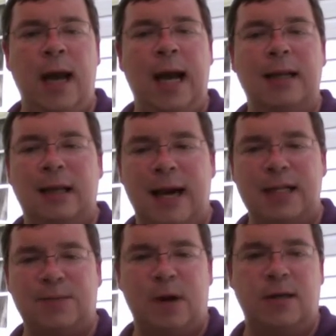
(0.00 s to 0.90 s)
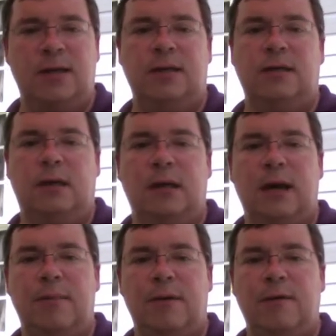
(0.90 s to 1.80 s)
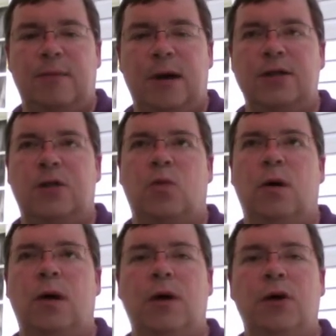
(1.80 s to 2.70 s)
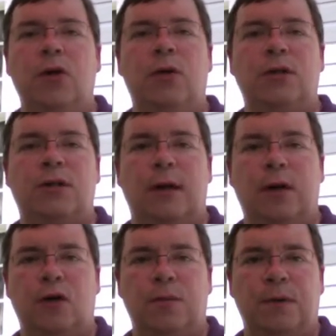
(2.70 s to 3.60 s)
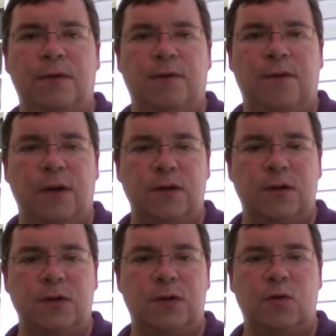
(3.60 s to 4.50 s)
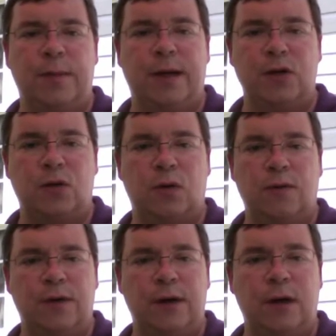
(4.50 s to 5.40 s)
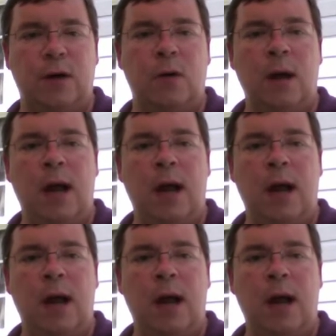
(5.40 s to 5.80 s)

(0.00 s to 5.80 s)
And the last project is a collaborative project where you and a group of fellow students will make a short video,